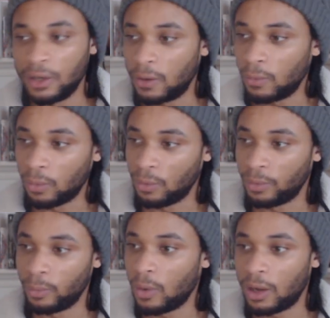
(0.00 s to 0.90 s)
You know,
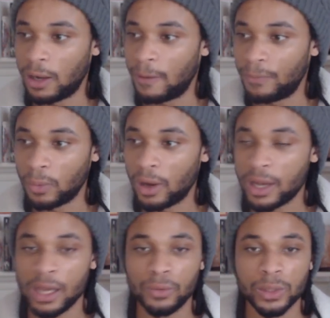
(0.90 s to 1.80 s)

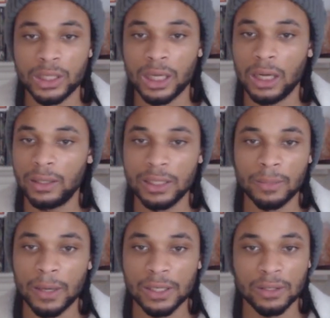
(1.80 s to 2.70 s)
working in retail,
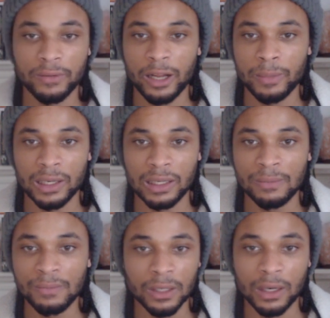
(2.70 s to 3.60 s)
interpersonal
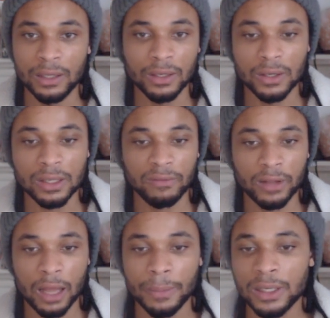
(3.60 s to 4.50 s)
development, and you know,
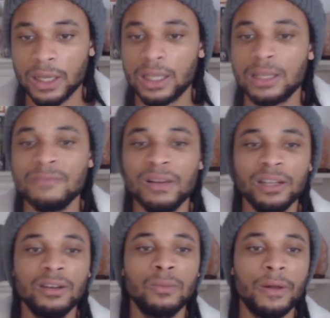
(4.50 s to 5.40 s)
stuff like that. But it's like there's a
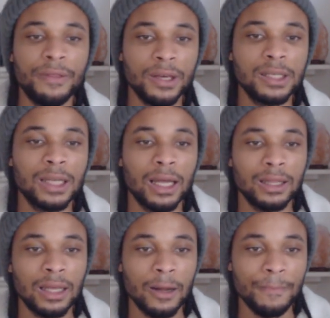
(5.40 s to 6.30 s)
million and one things
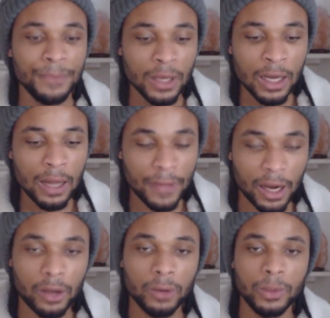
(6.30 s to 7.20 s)
that
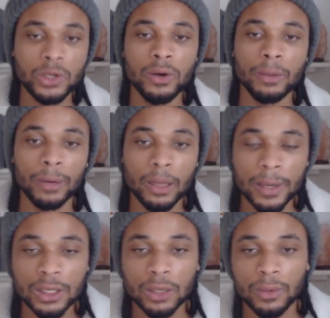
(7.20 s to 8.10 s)
I could be doing. But
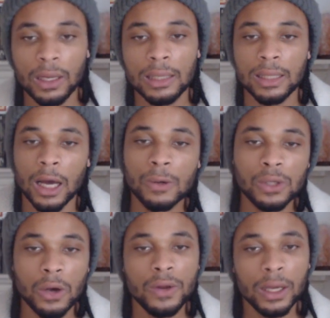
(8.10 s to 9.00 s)
I basically realized that I
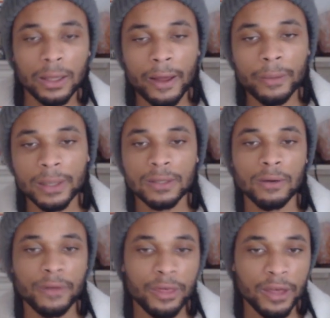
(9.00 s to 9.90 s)
was only allowing
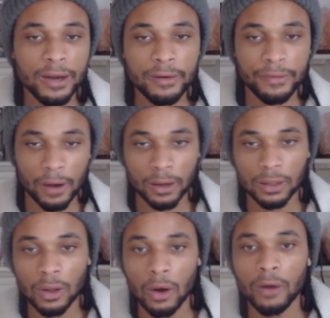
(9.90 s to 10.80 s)
myself a thin
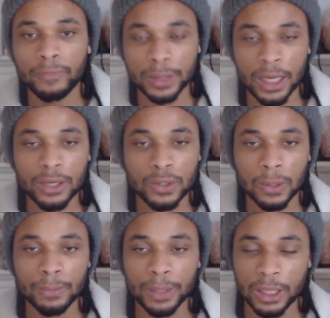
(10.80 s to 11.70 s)
funnel of
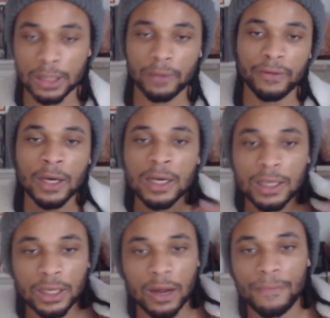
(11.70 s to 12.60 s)
potential because of
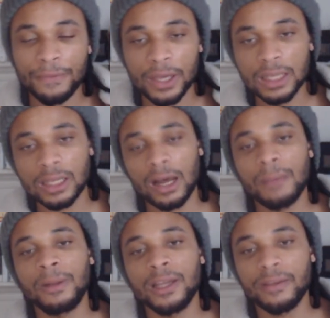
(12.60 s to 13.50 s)
certain things that
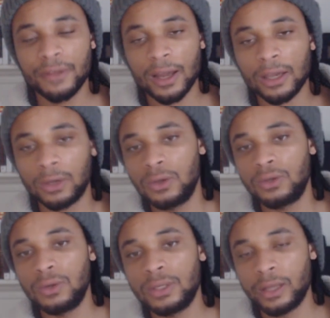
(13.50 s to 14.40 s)
I believe that I
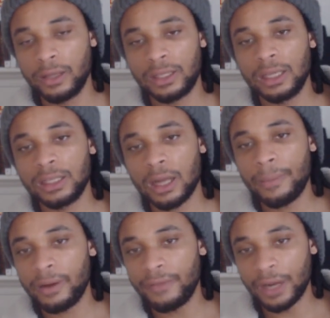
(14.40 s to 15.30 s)
could do, certain things
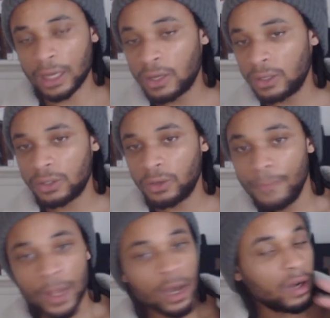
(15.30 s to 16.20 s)
that I believe that I couldn't
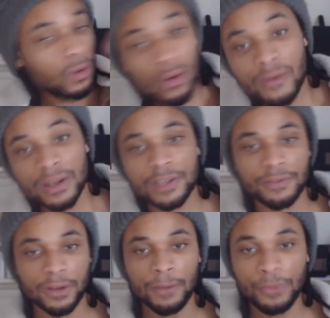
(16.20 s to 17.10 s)
do, and all of it
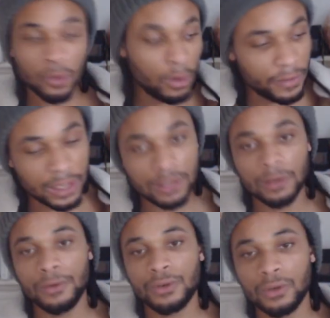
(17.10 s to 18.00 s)
is fear. All of it is
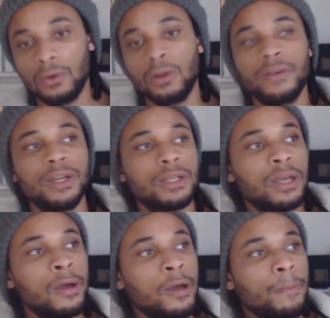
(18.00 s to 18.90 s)
delusion. All of it
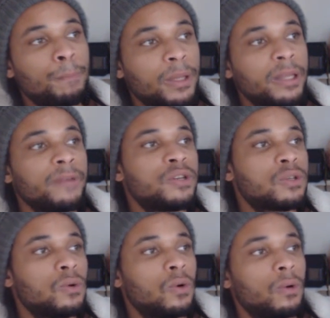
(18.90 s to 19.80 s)
is
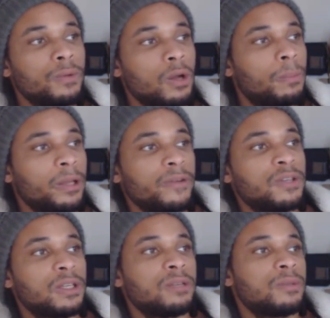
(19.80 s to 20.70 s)
beliefs, or, you know,
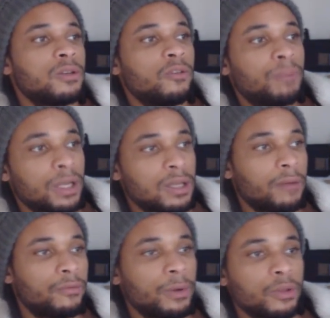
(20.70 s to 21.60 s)
belief systems that you've
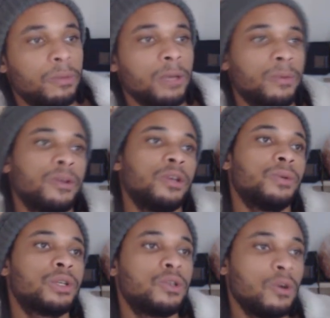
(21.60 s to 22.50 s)
picked up from other people that
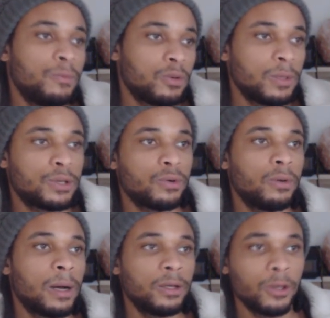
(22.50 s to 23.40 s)
you assume to be
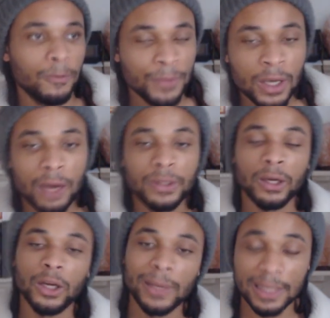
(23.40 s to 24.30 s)
true about you. And
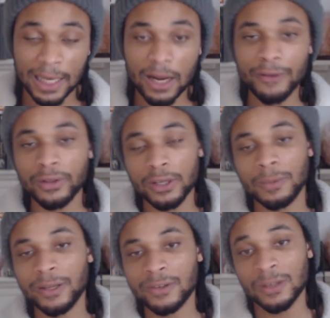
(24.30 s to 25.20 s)
the only way to get over
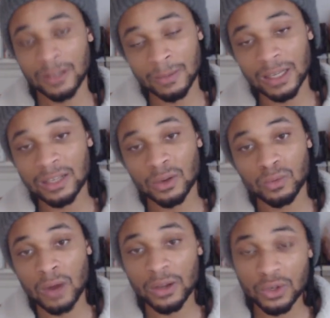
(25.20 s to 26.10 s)
those belief systems is
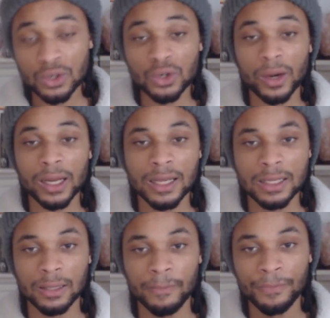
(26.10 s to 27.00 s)
to run straight
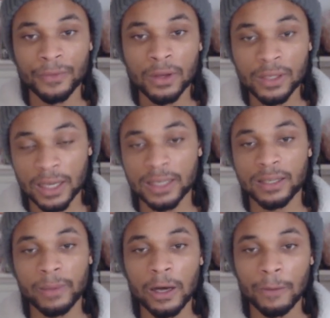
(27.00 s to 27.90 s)
into them,
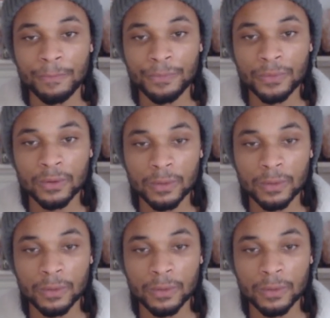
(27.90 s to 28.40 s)
test them out.